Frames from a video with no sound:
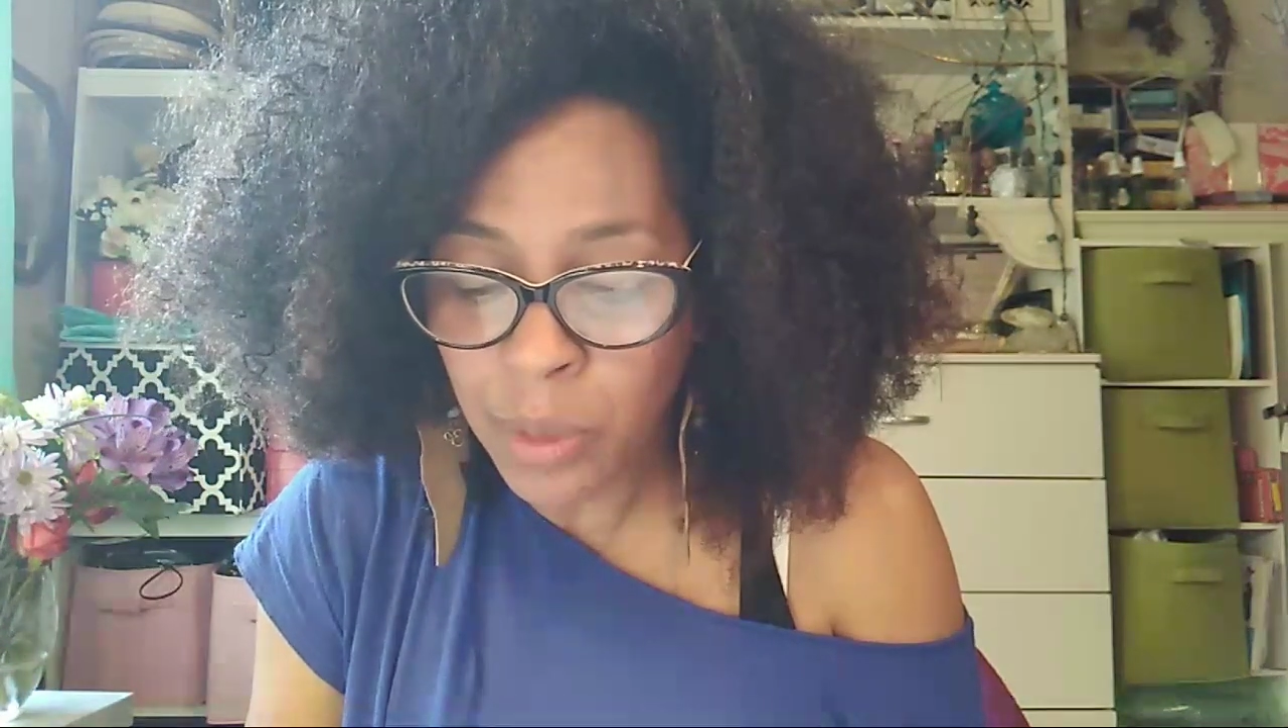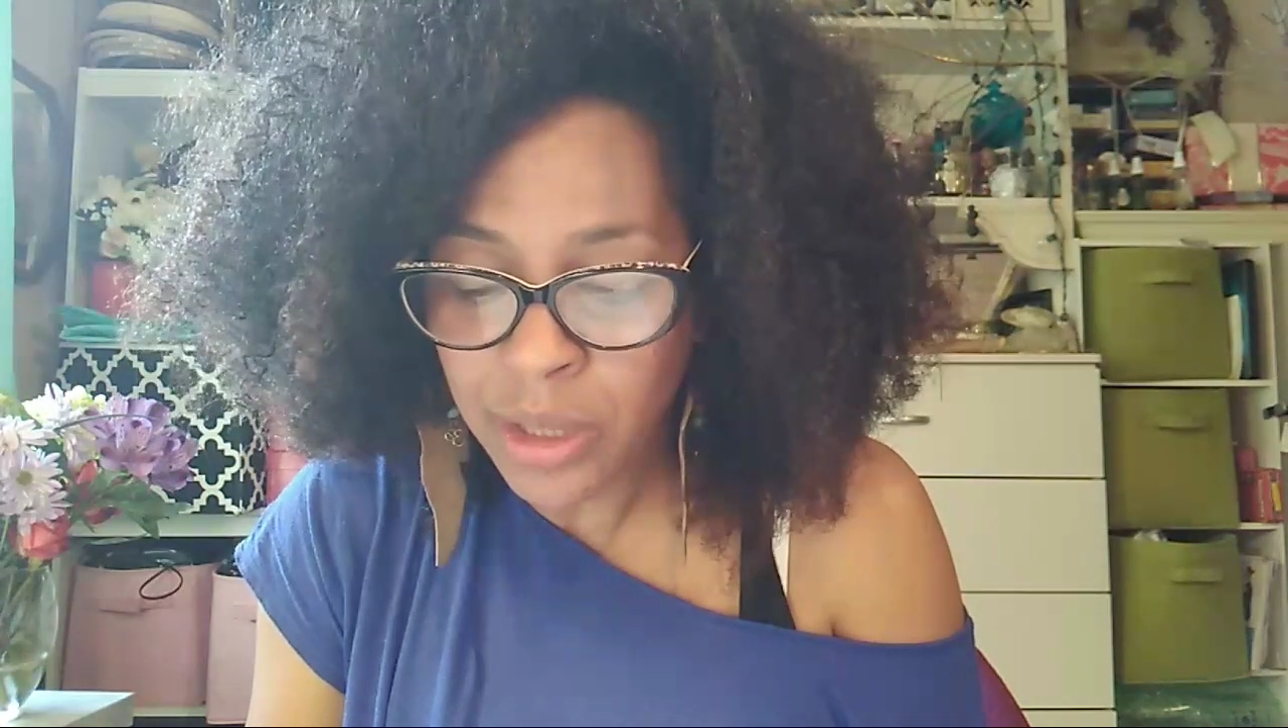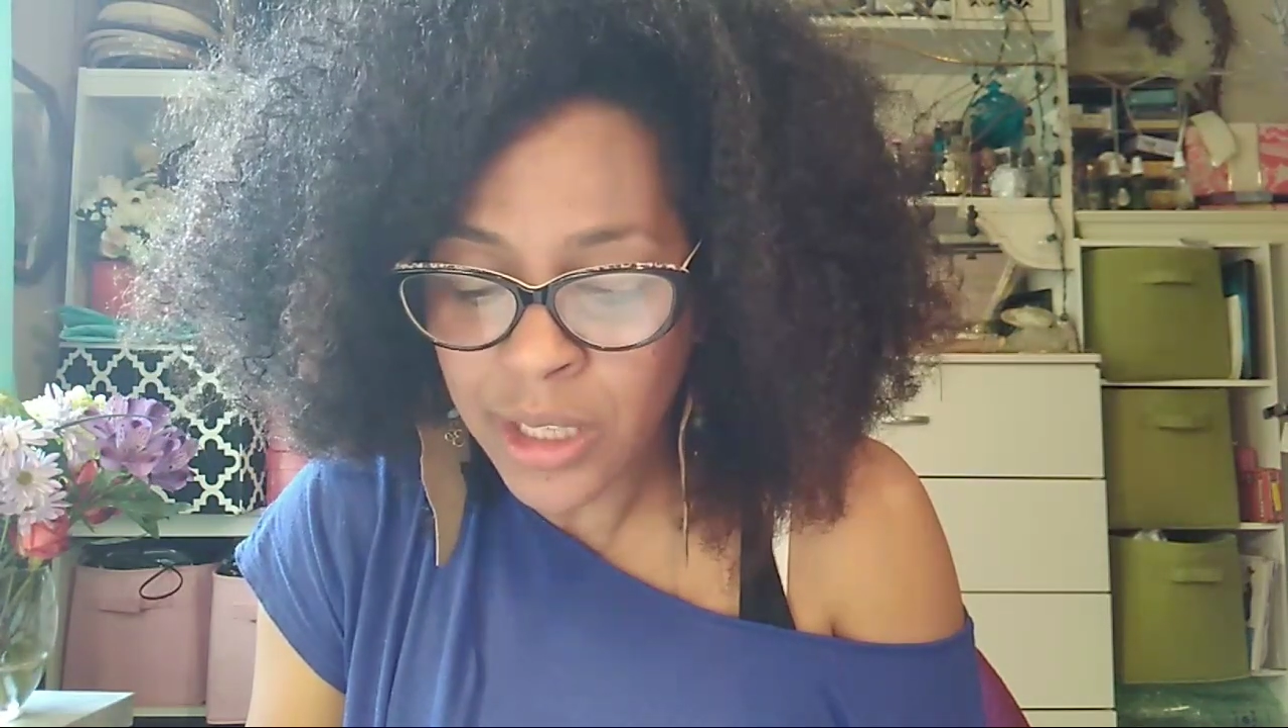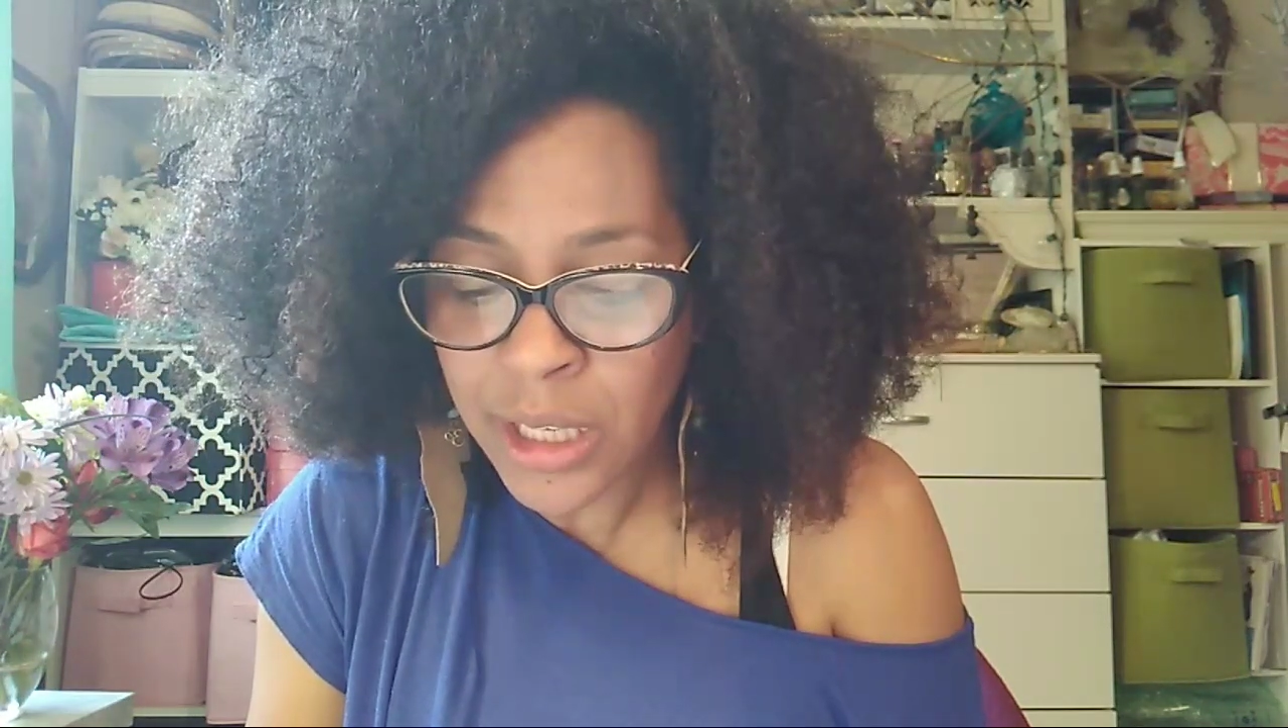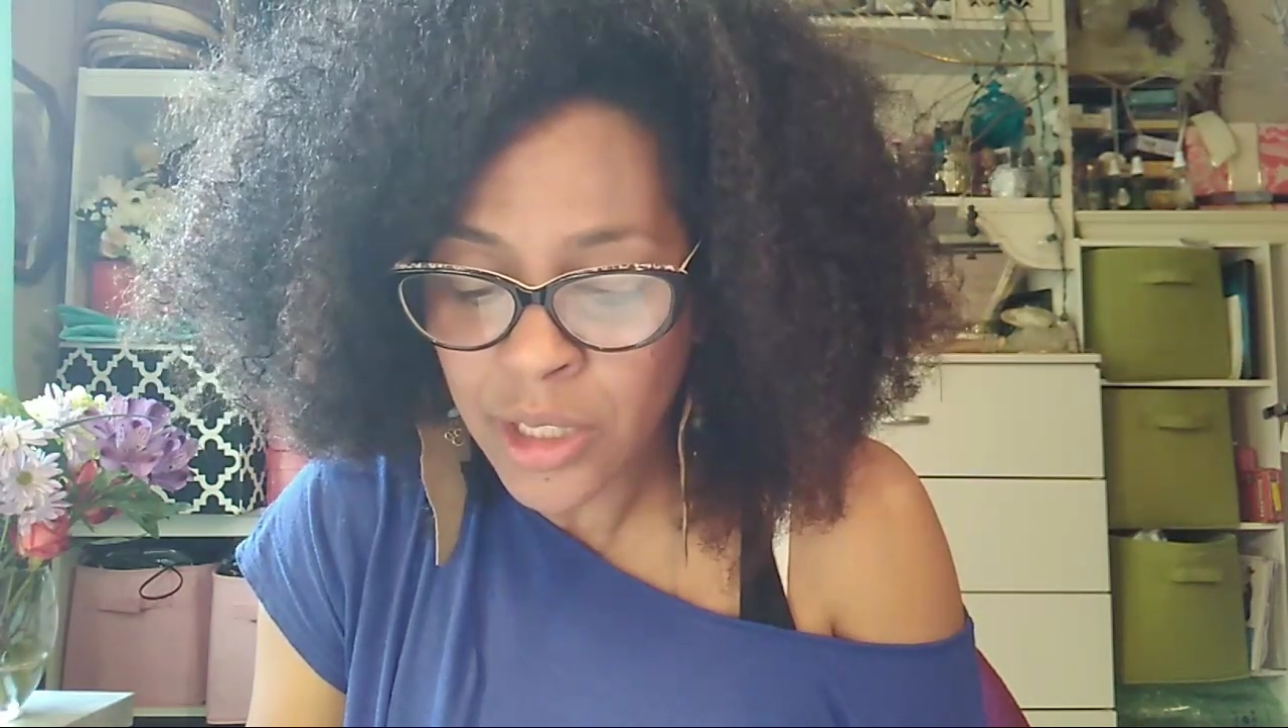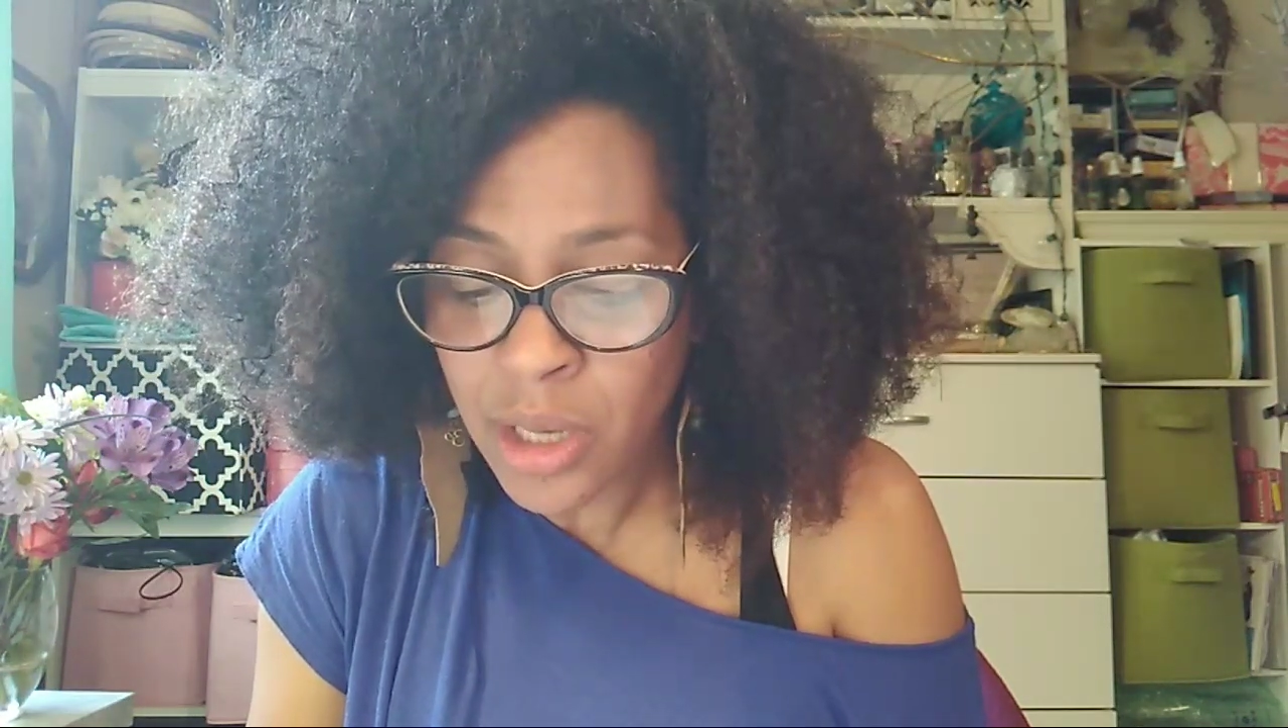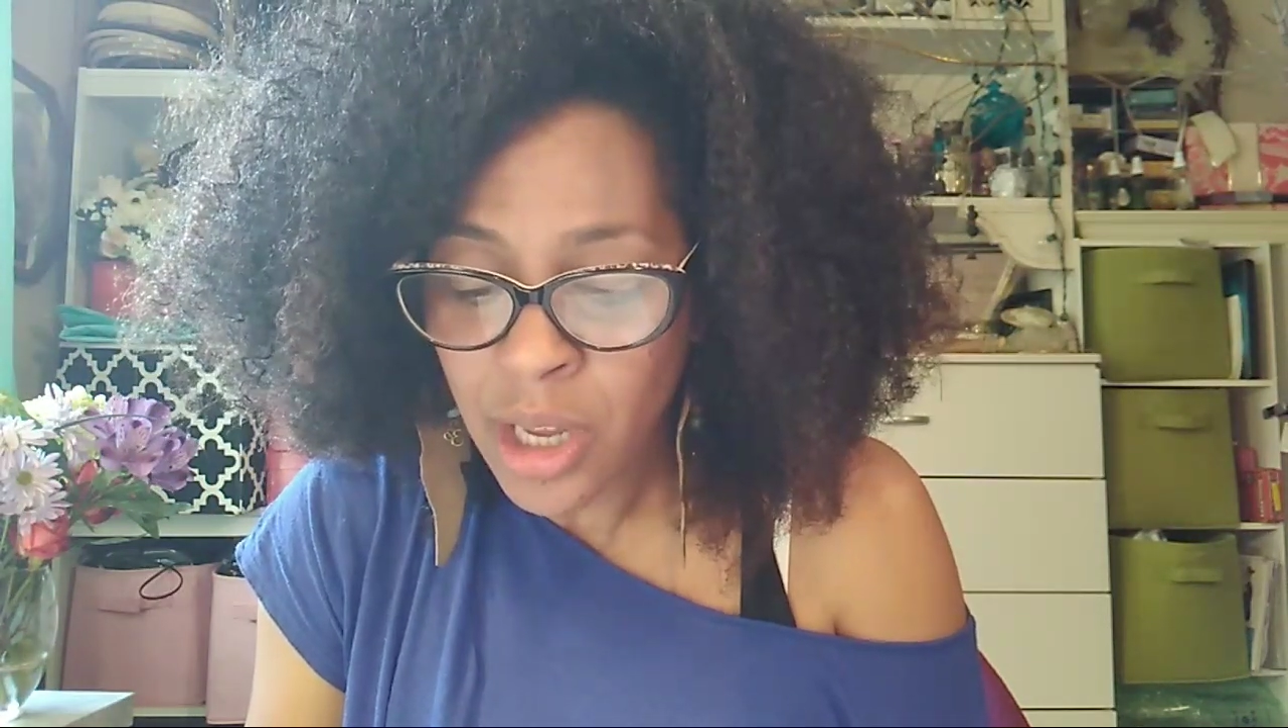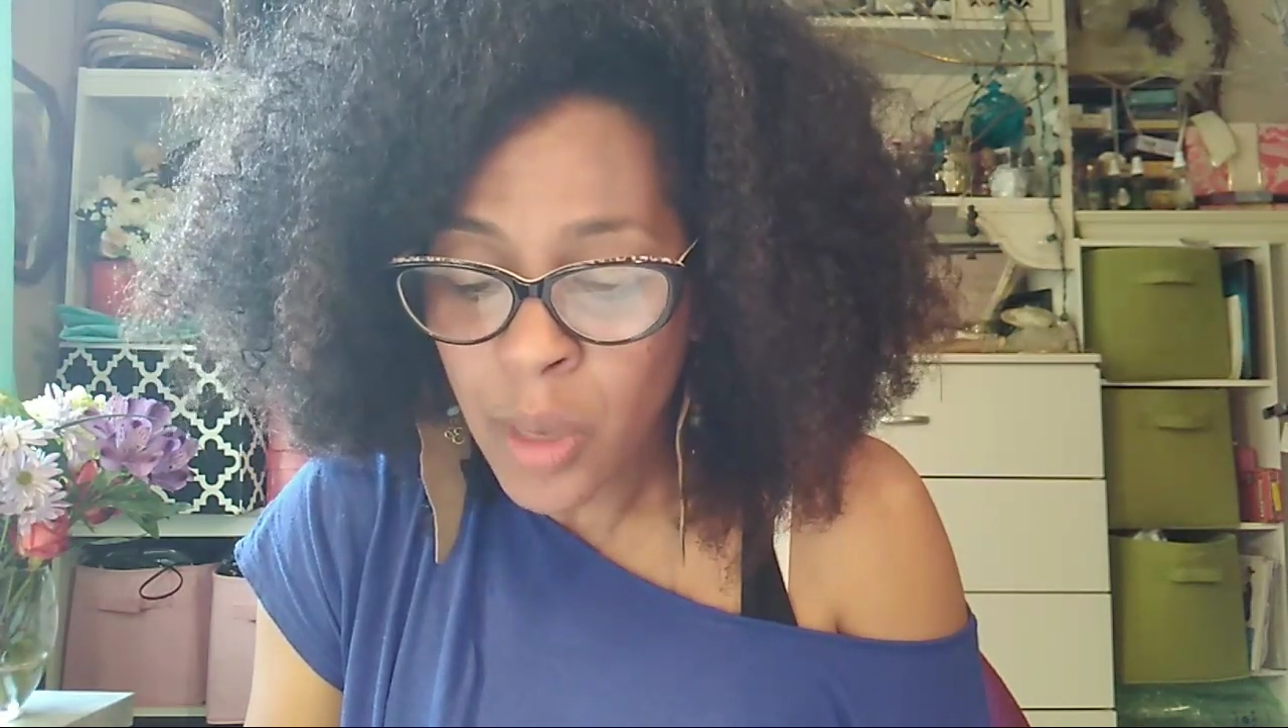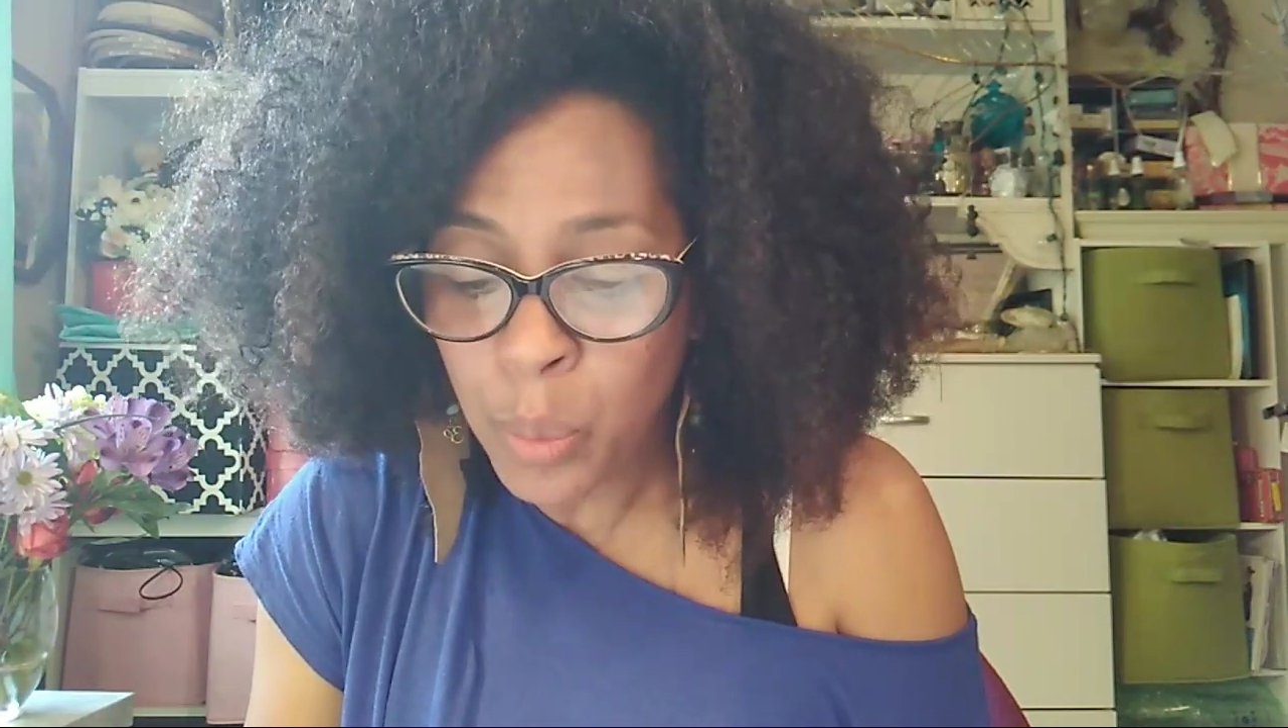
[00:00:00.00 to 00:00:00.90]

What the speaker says: within us,